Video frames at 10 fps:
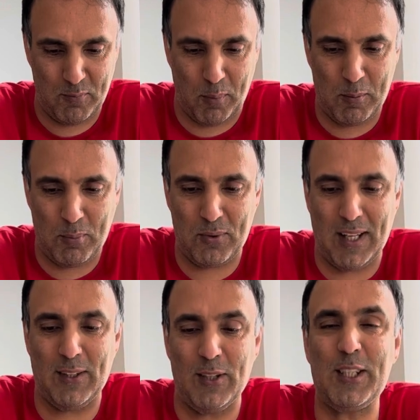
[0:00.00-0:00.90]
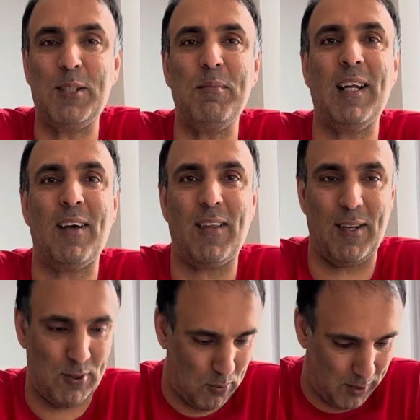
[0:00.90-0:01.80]
probably put that little itch in me now that I
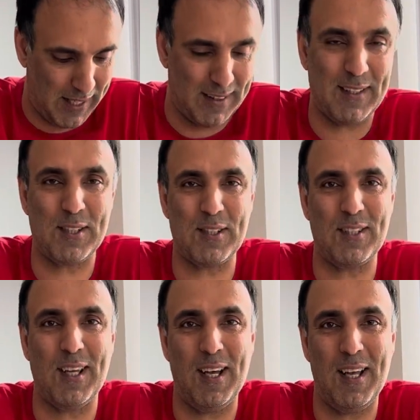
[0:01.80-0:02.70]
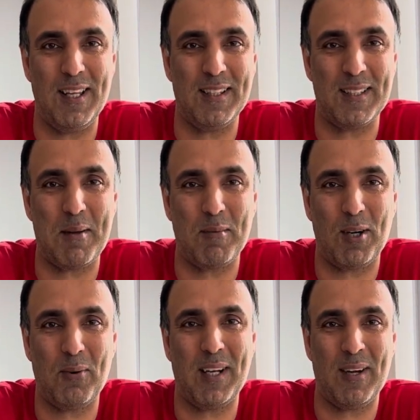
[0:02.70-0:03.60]
do want to get this in the same
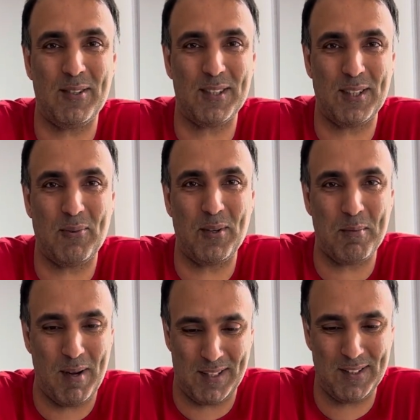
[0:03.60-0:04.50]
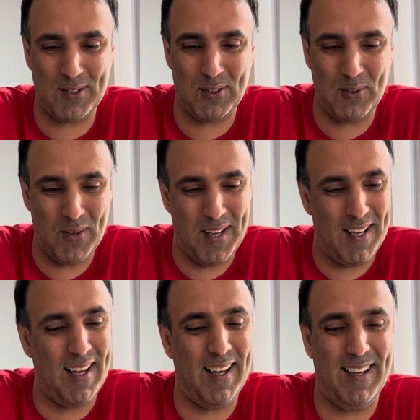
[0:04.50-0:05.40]
colourway now, just so that we can match the two
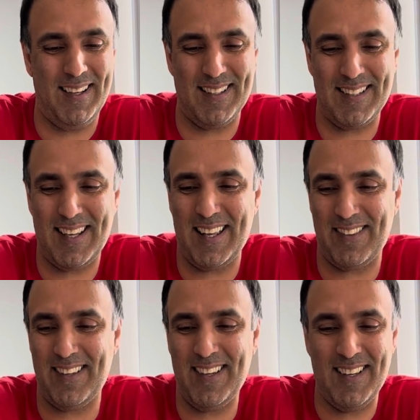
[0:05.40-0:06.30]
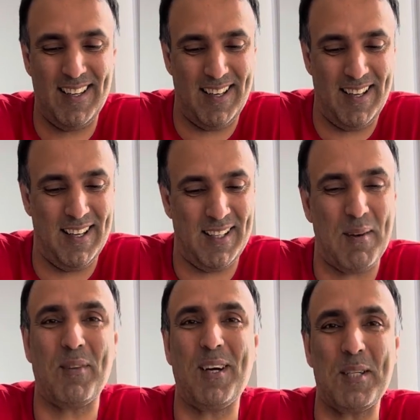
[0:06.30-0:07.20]
together.
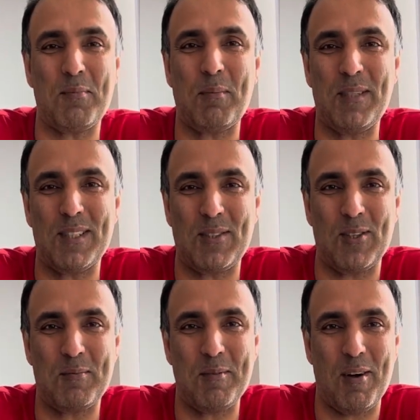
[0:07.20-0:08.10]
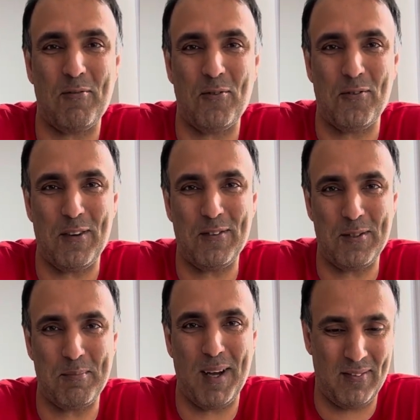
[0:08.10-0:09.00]
Camera guy's probably just cost me about £400 or
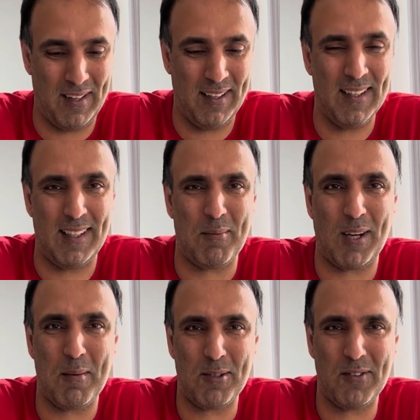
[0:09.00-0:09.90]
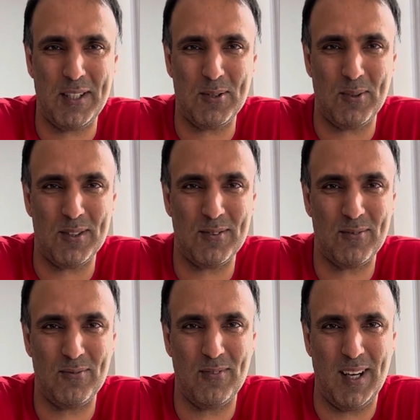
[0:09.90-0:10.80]
£500 there. Camera, how much are these ones
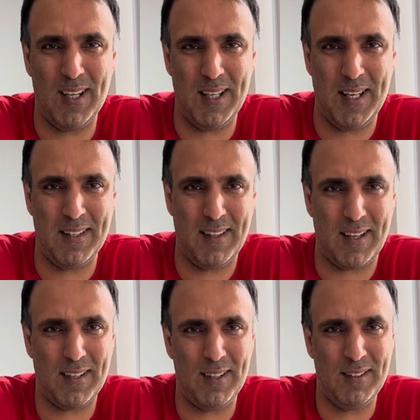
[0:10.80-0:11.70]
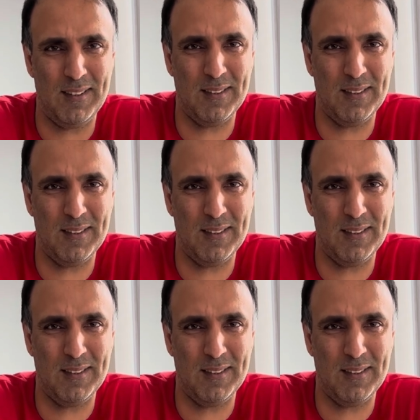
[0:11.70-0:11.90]
in that colour?